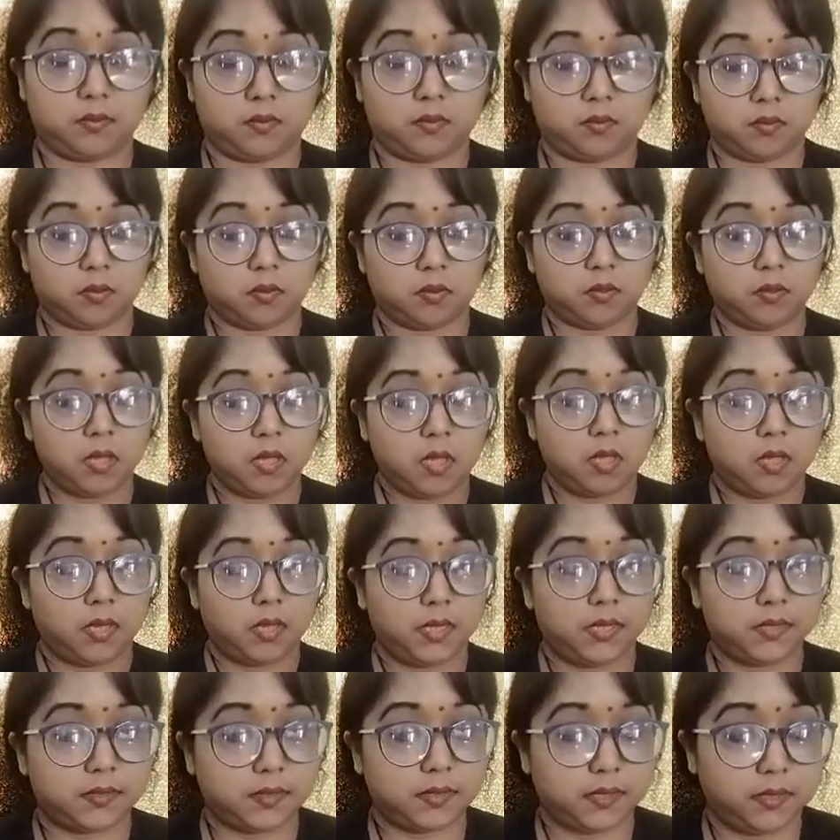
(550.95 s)
So
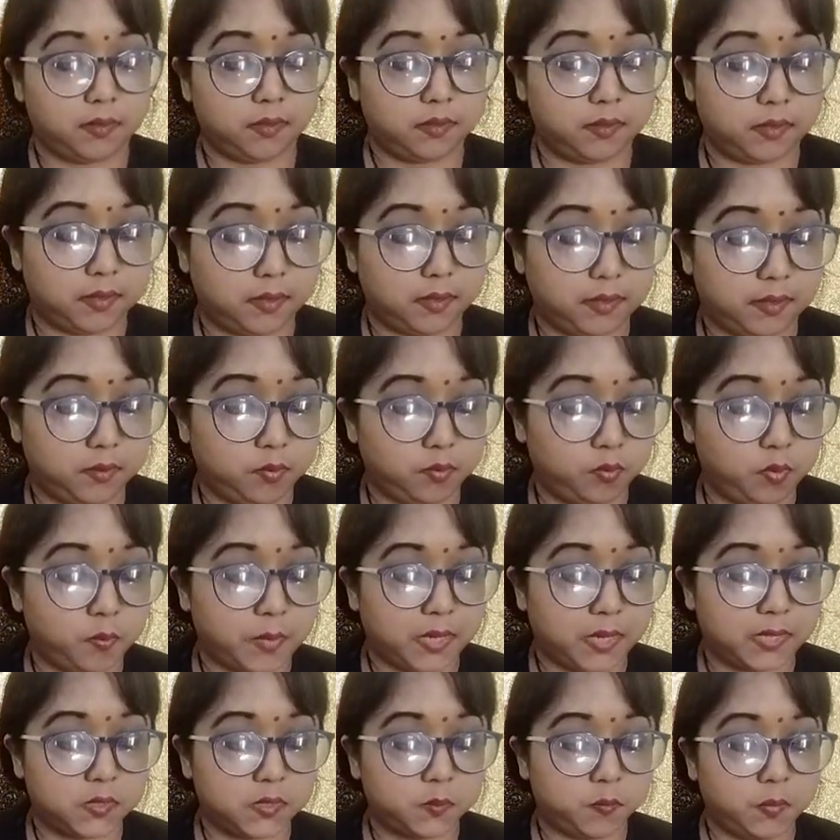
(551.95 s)
it's in the we
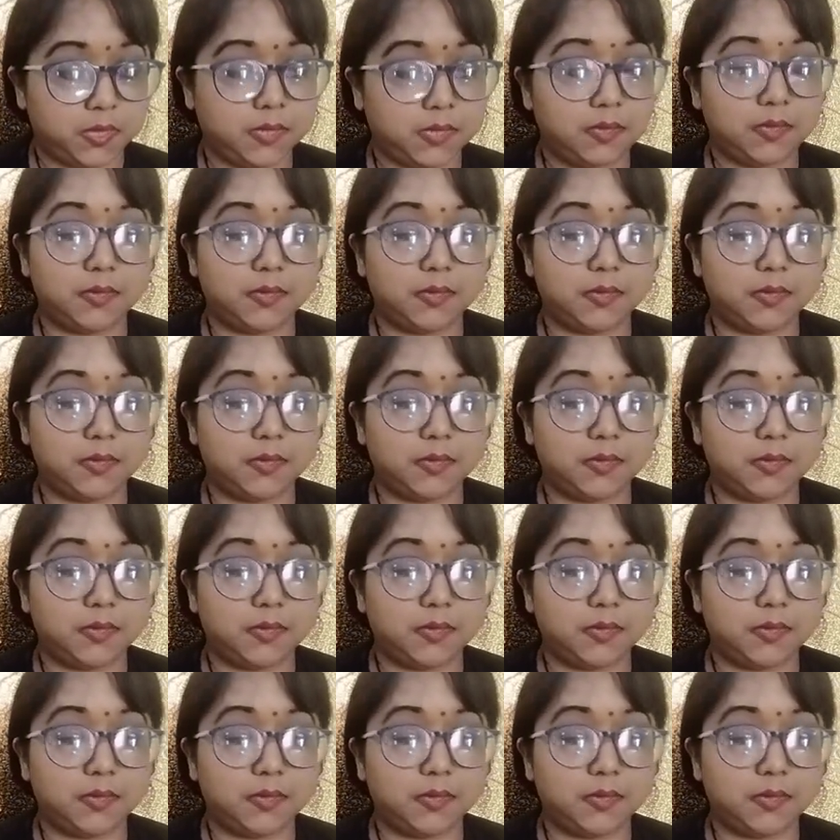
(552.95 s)
must be